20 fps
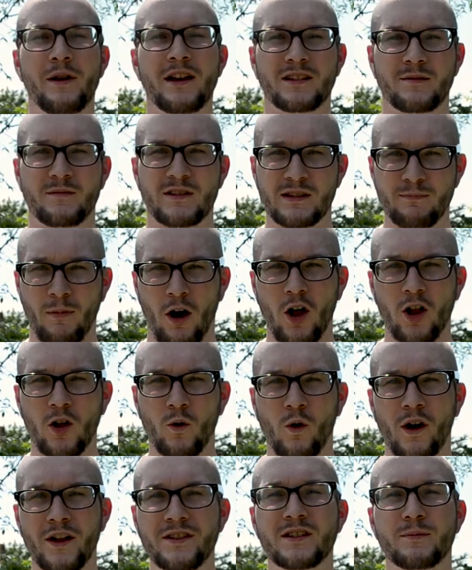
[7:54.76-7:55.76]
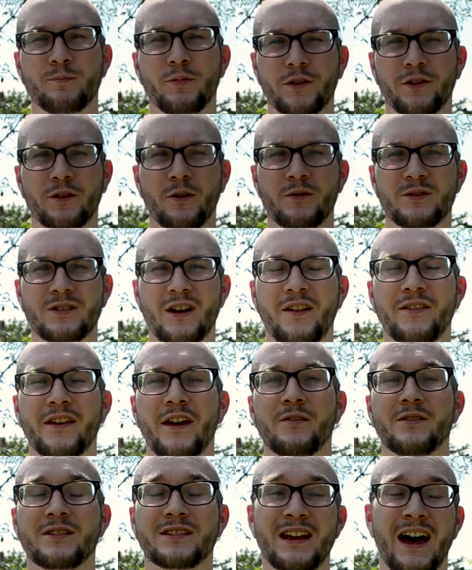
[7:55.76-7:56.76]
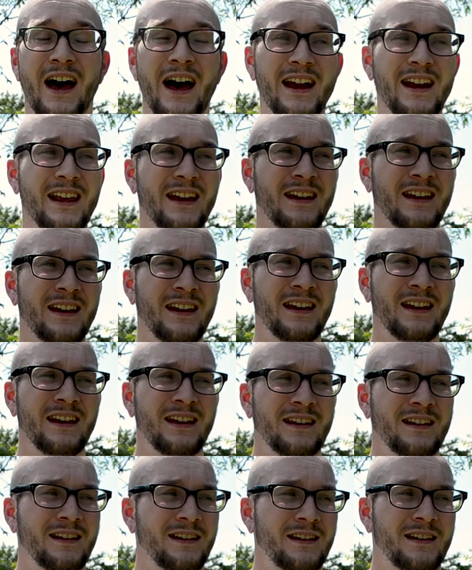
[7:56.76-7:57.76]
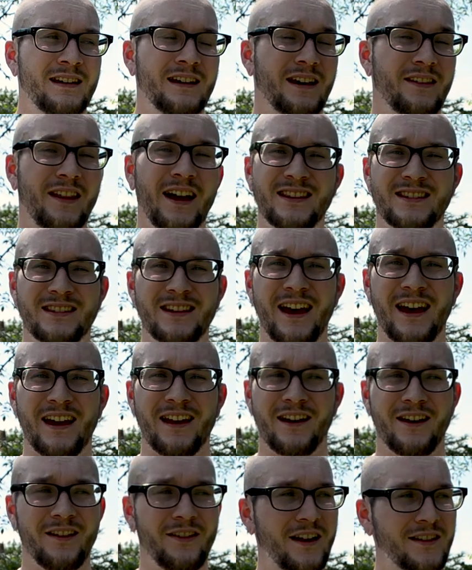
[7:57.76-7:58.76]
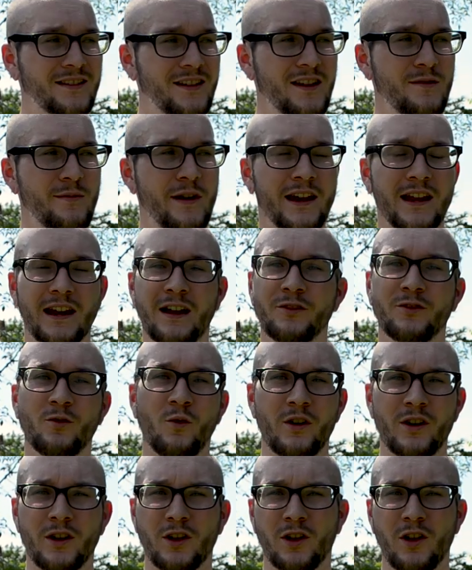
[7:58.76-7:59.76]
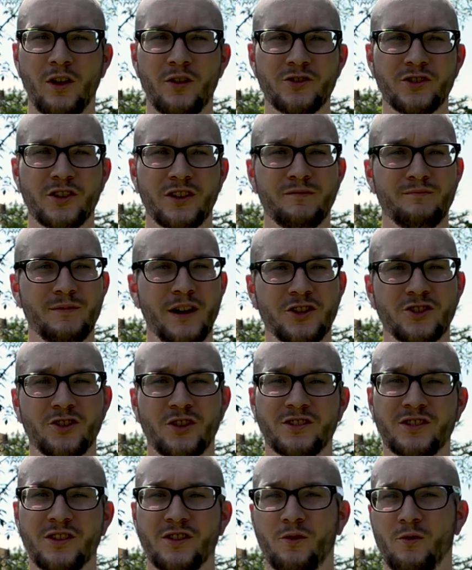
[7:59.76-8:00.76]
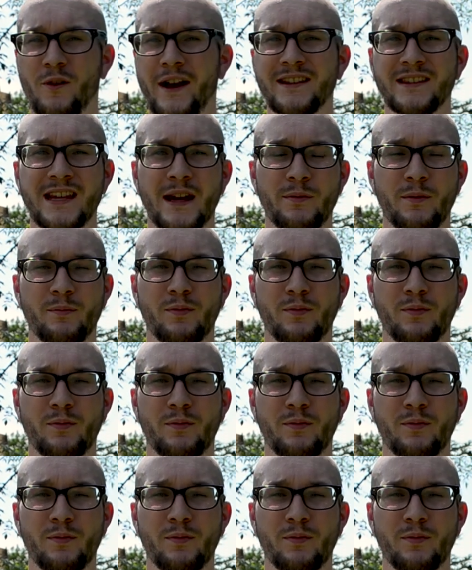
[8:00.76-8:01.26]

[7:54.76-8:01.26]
make some smaller ones and put those on the other side. And that's it. That's how you make an outdoor enclosure. Make sure it's in the right type